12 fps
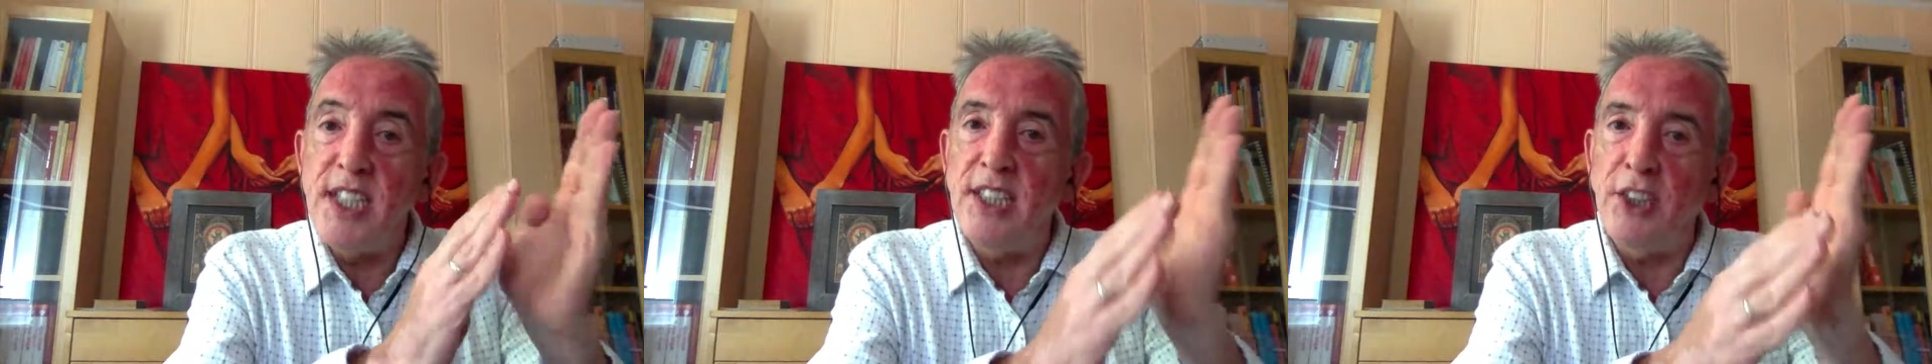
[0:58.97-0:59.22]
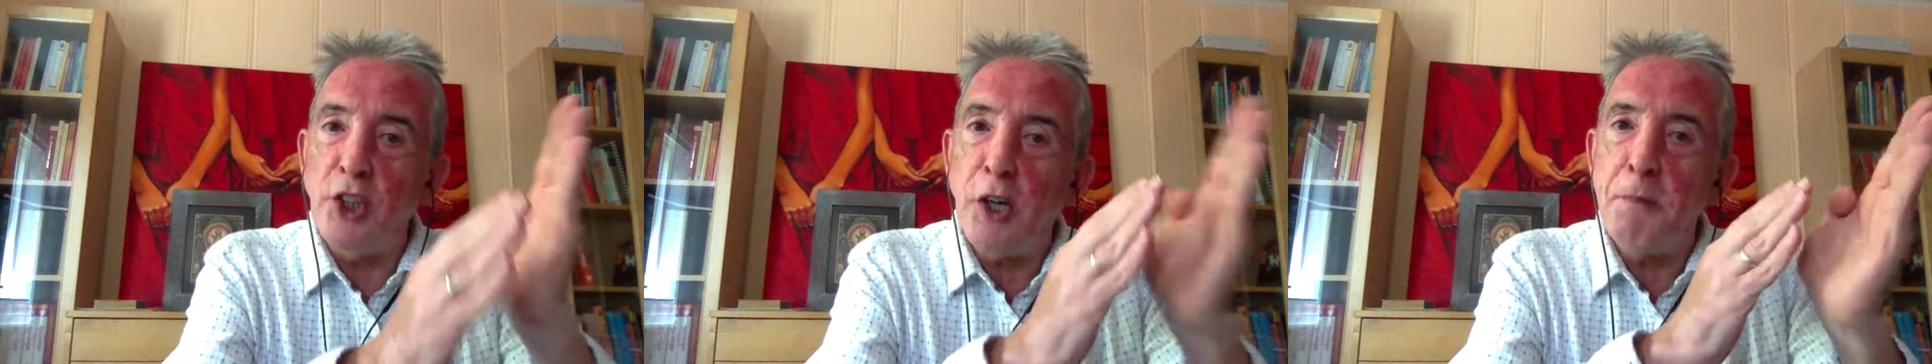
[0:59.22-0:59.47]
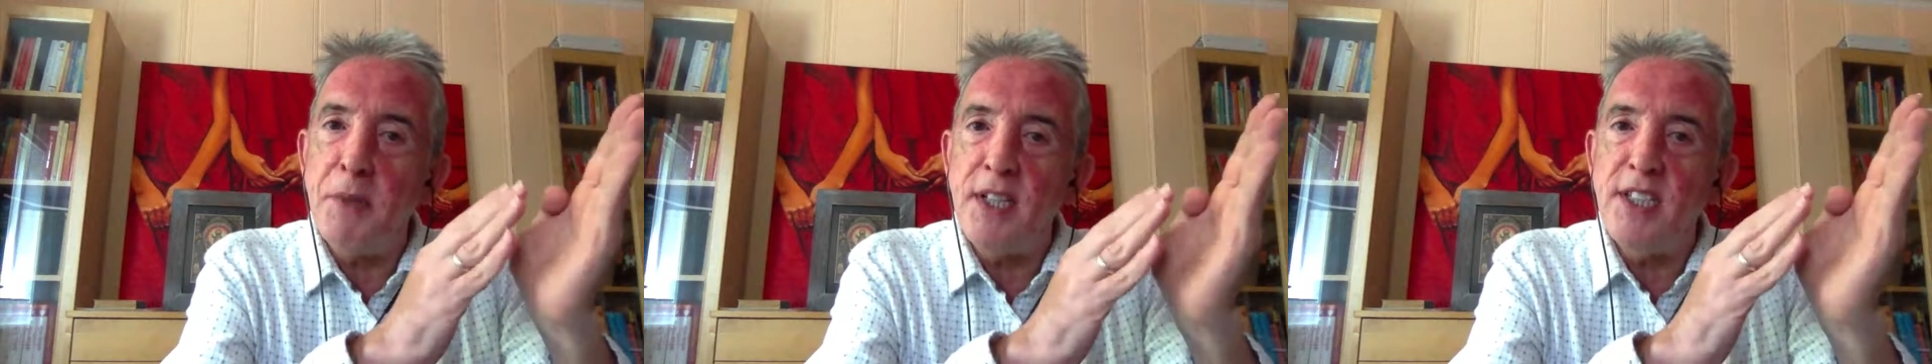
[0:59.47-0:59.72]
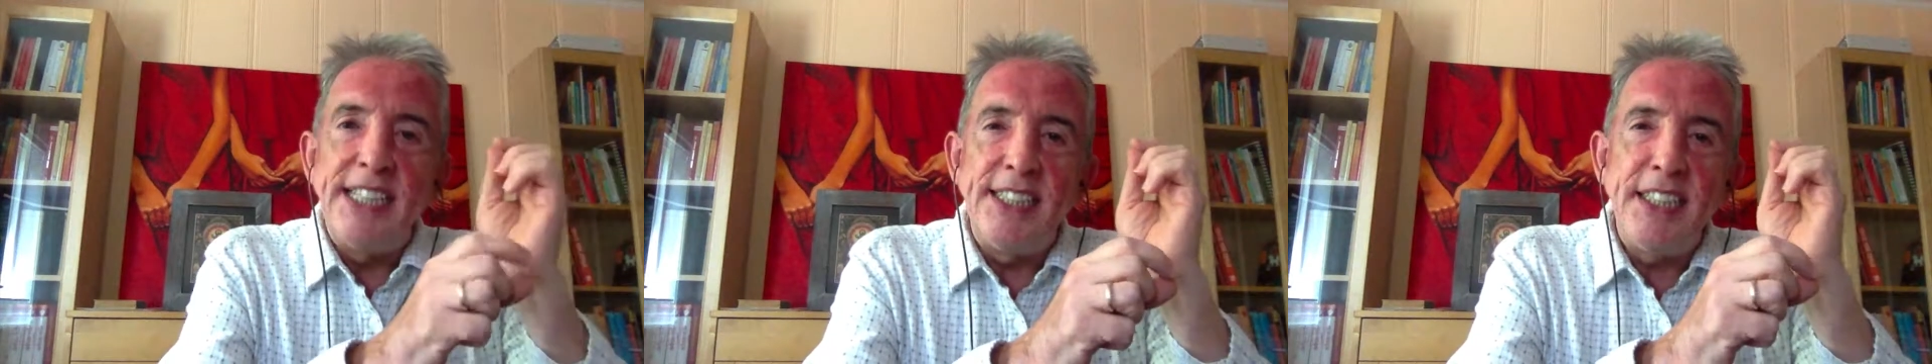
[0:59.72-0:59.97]
the
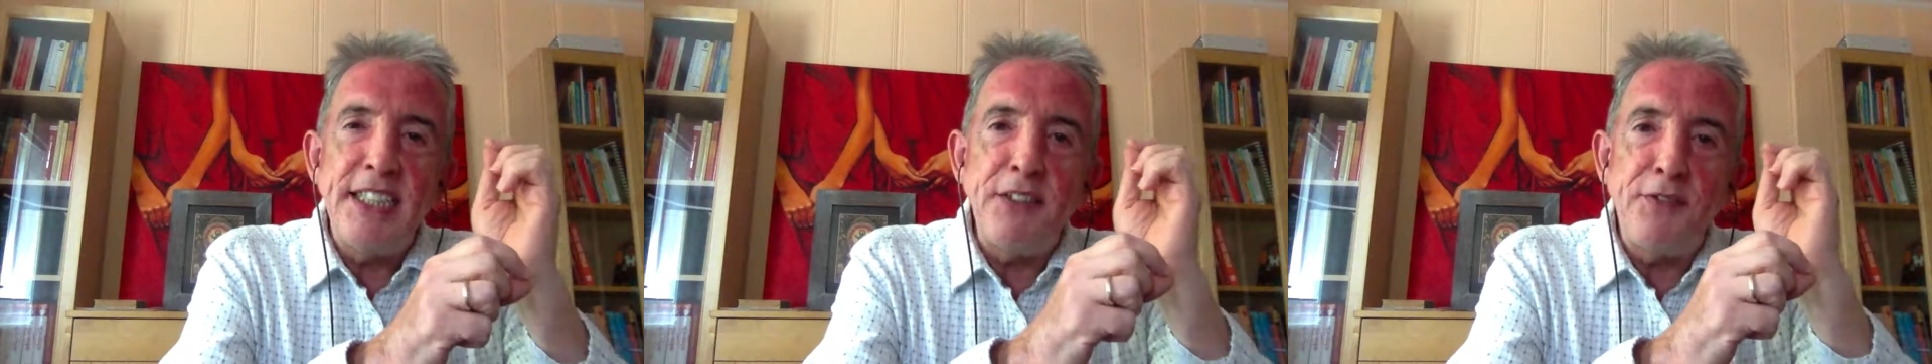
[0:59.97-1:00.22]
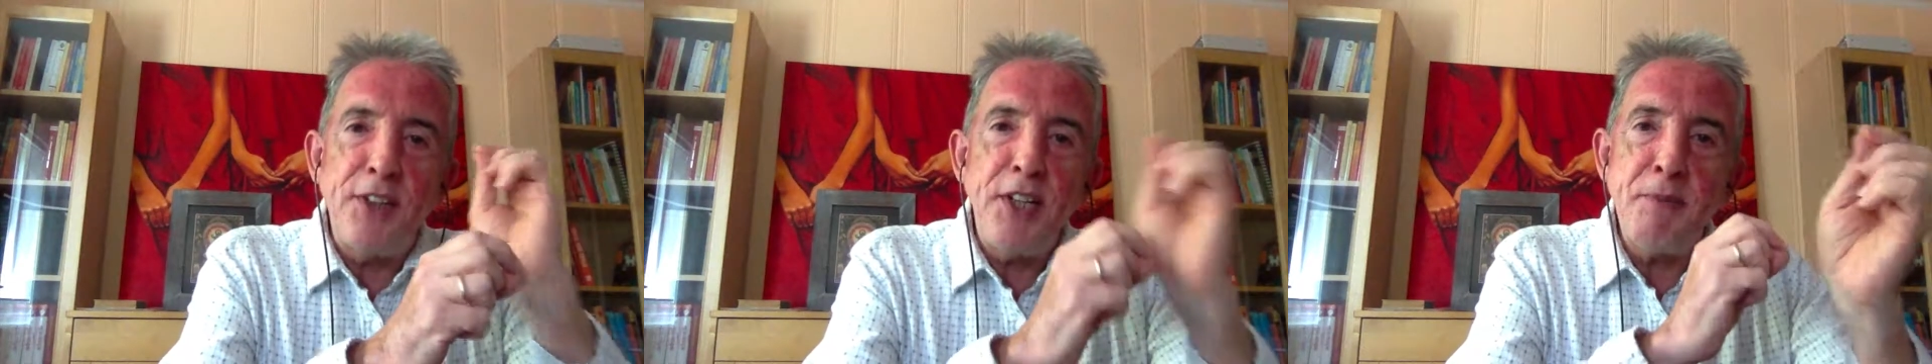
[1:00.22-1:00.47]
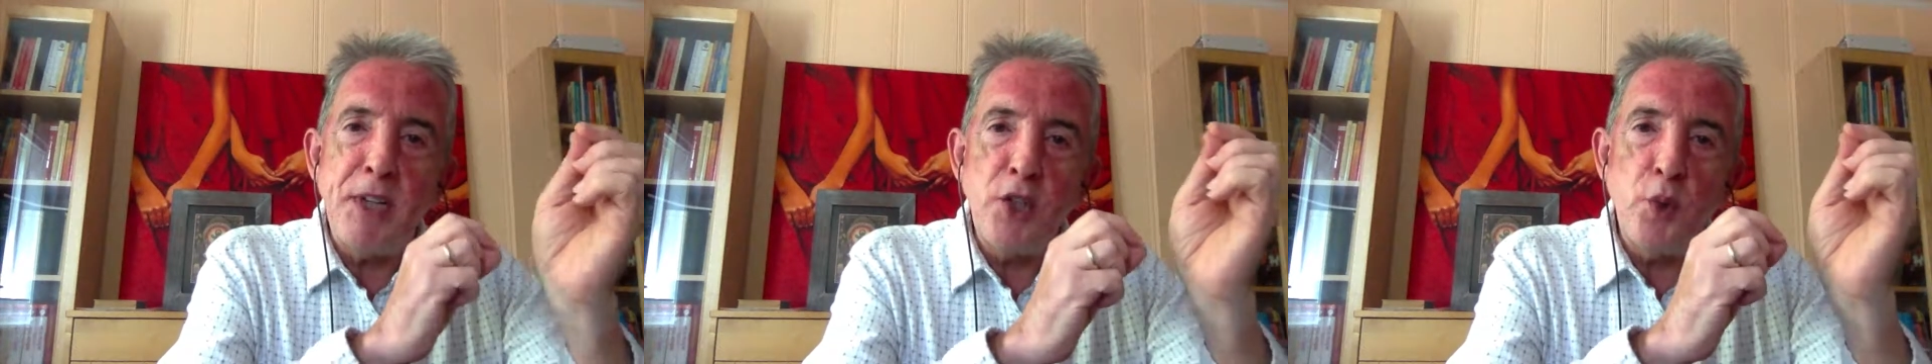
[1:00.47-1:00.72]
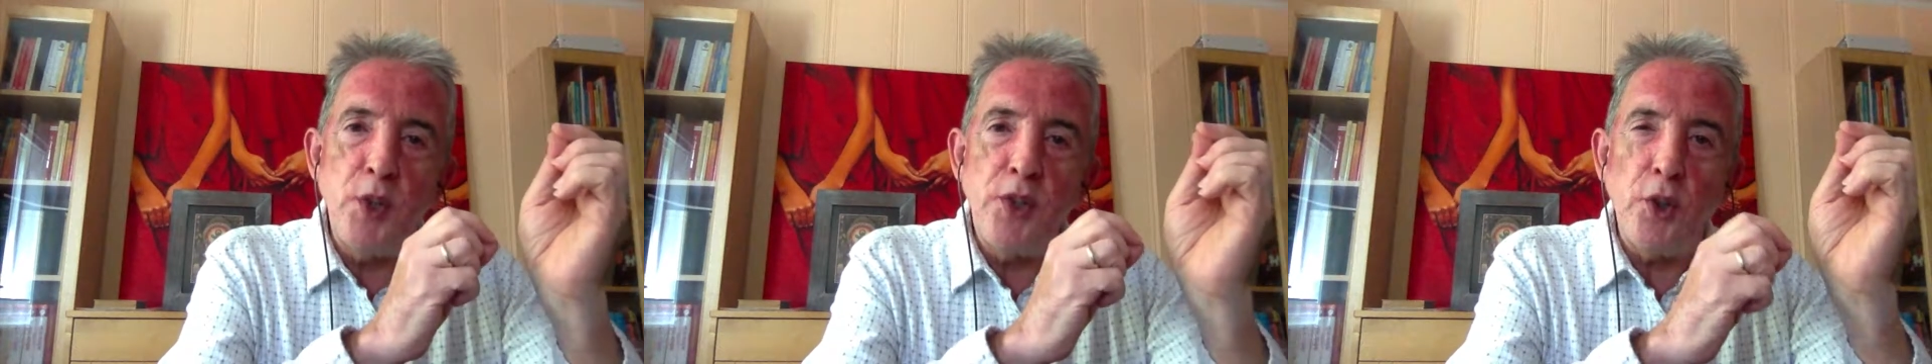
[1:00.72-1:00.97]
topics deal very much
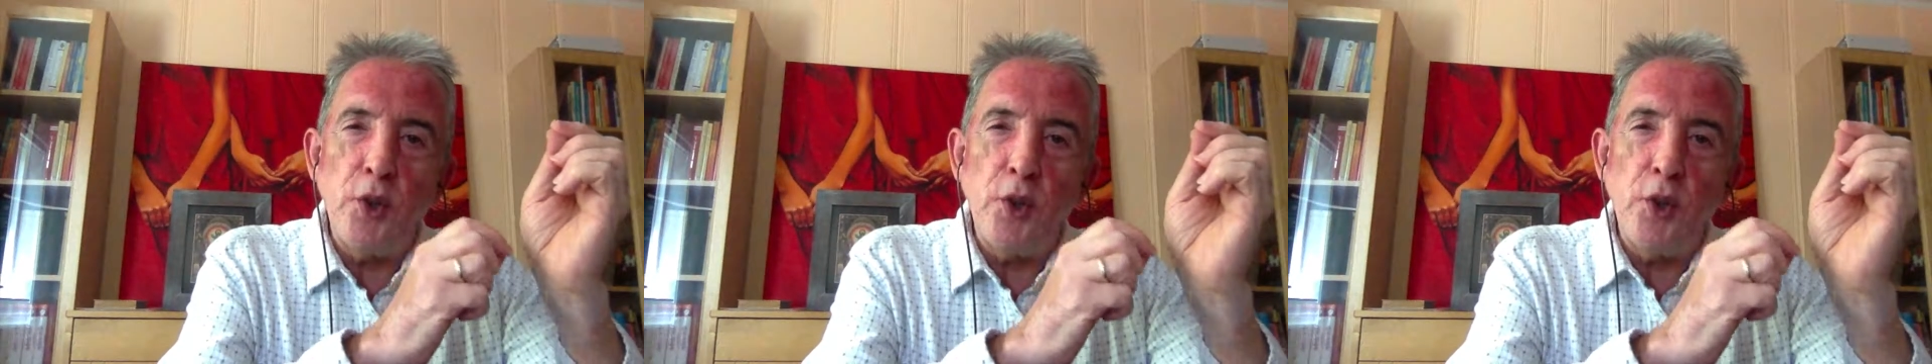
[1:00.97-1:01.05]
with